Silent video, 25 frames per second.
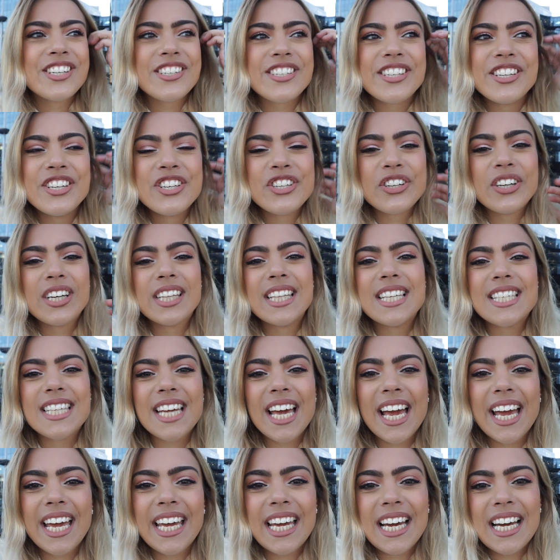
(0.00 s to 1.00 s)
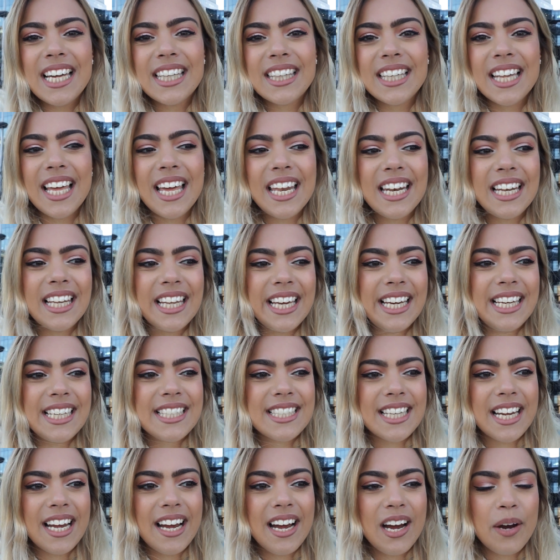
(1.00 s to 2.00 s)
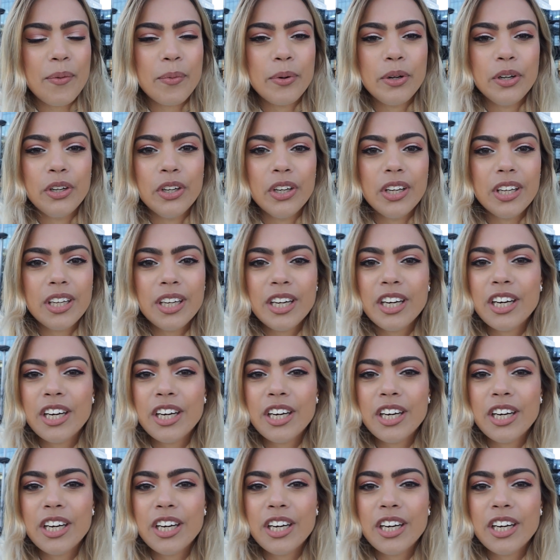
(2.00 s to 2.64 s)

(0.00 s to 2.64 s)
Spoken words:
just enjoy the day, and then later I will